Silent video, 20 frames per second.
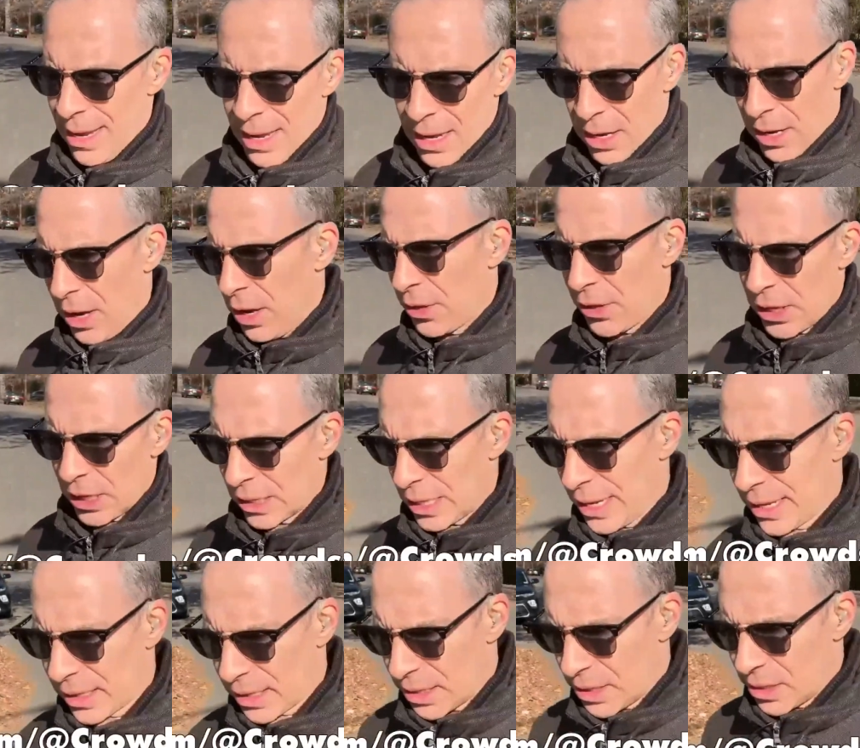Nothing
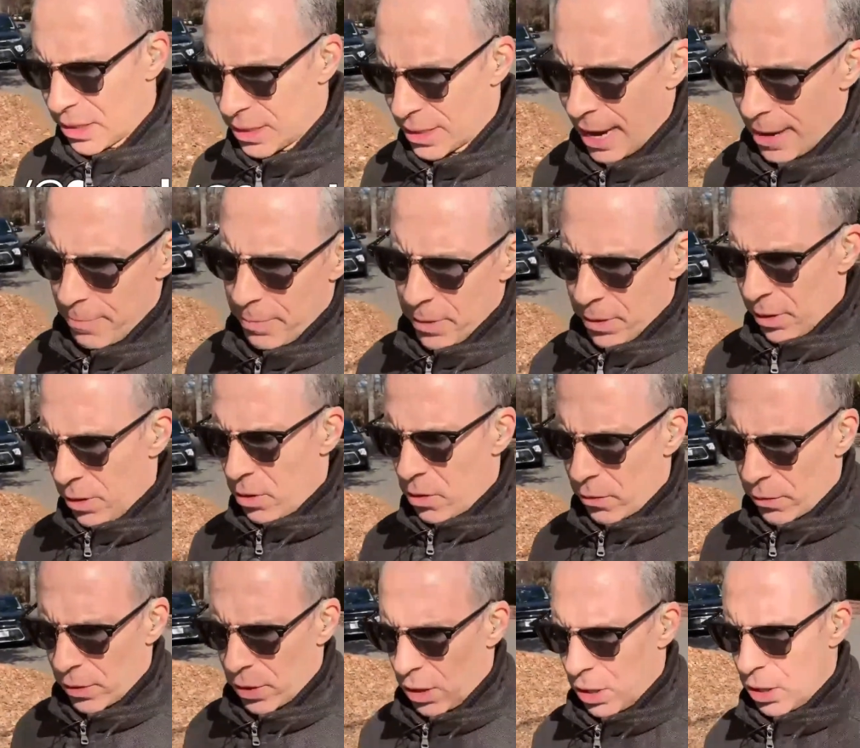like this has happened in
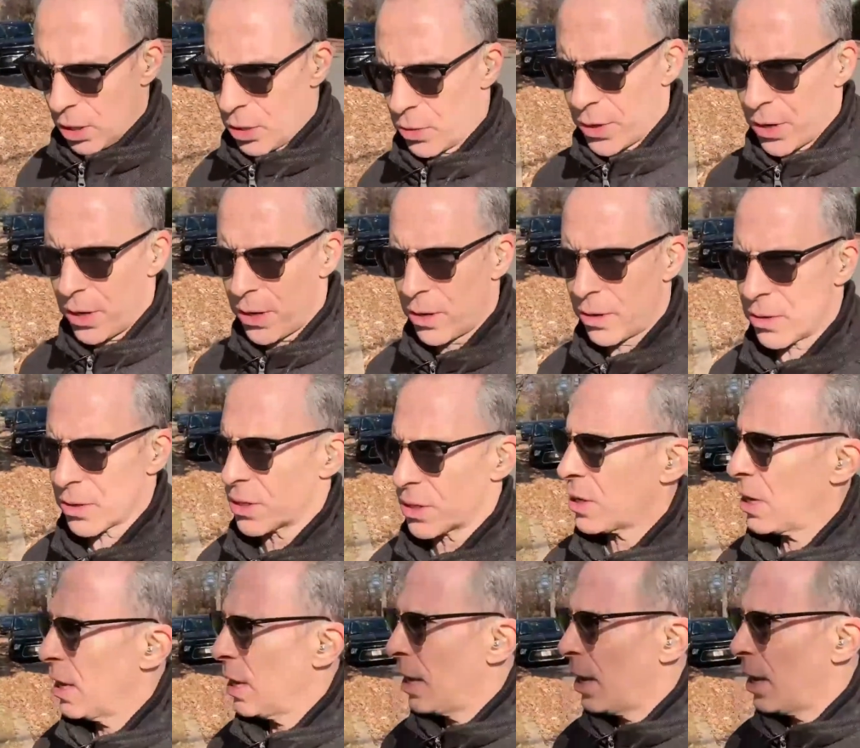over 100 years.